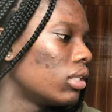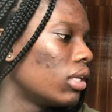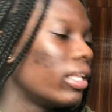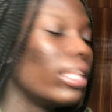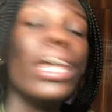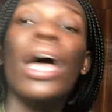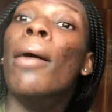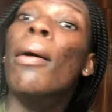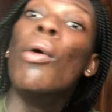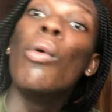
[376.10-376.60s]

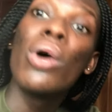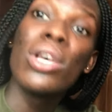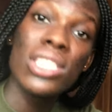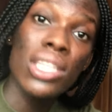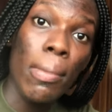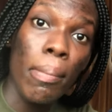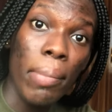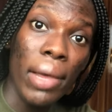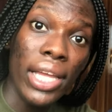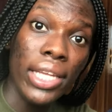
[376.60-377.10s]
It was a
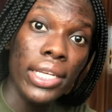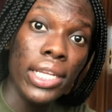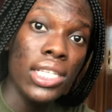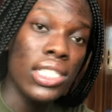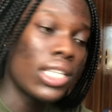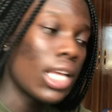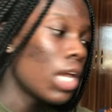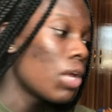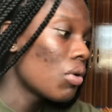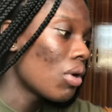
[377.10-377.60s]
bandage
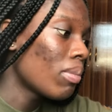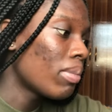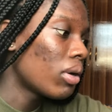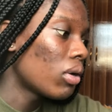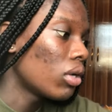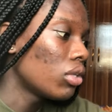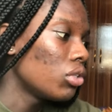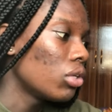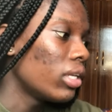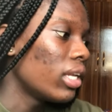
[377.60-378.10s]
that you wrap
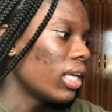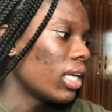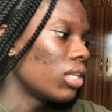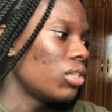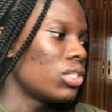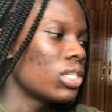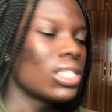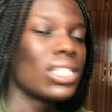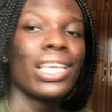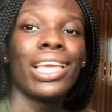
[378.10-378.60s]
around your leg and you
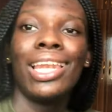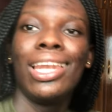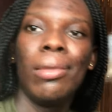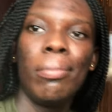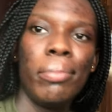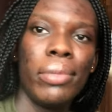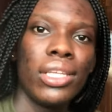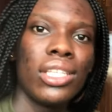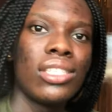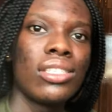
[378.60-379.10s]
just clip
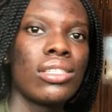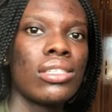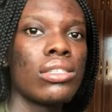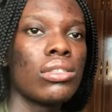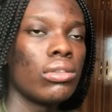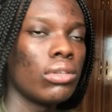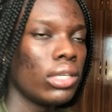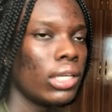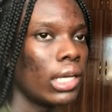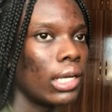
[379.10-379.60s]
it. So
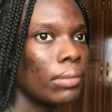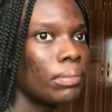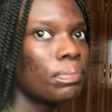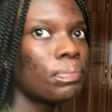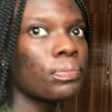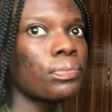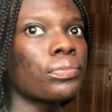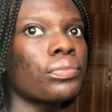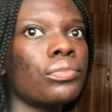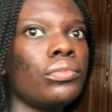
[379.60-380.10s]
yeah,
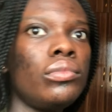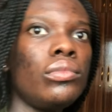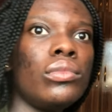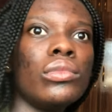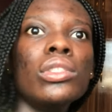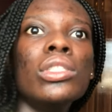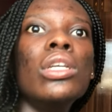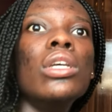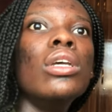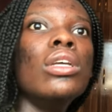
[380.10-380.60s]

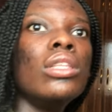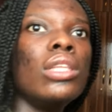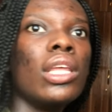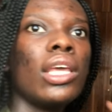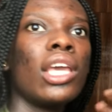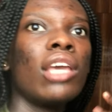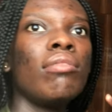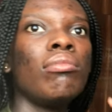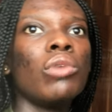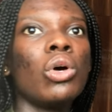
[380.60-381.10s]
they
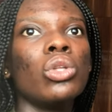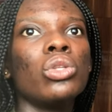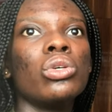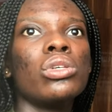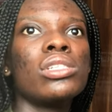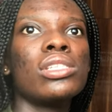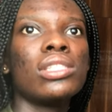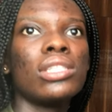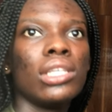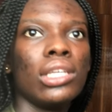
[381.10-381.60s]
gave me all those
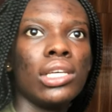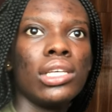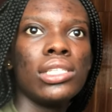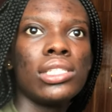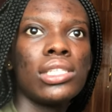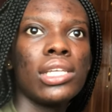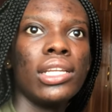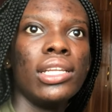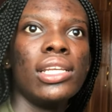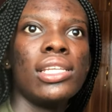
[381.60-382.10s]
things,
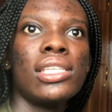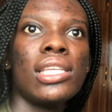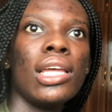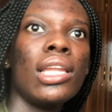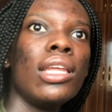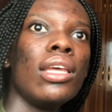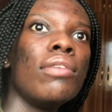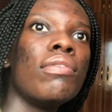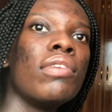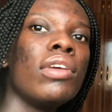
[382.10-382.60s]
and they said
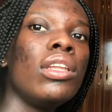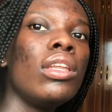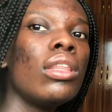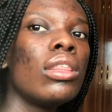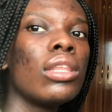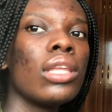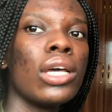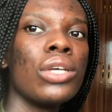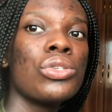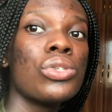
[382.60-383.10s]
if anything
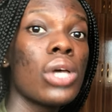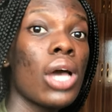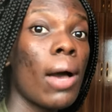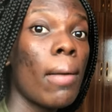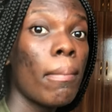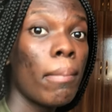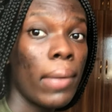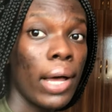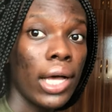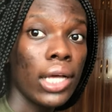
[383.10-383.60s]
I should come
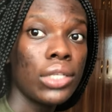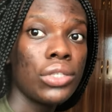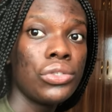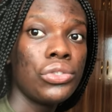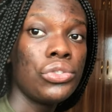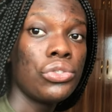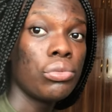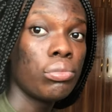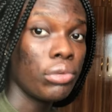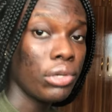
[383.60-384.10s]
back, she
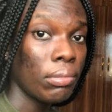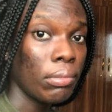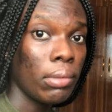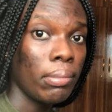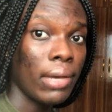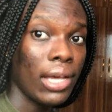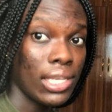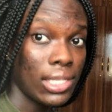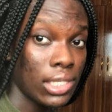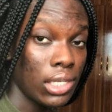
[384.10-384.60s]
should bring me
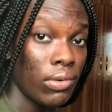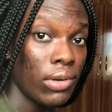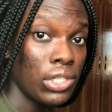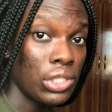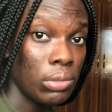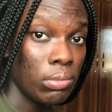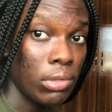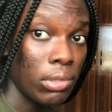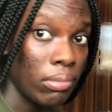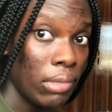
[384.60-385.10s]
back, Sarah should
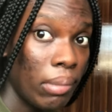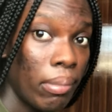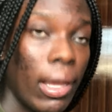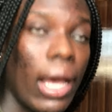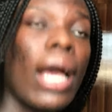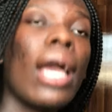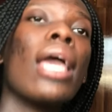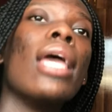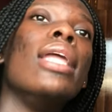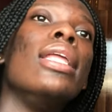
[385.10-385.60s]
bring me back.
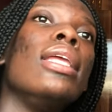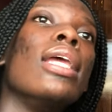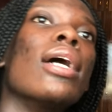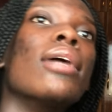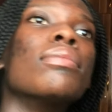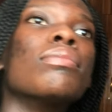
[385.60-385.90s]
And yeah,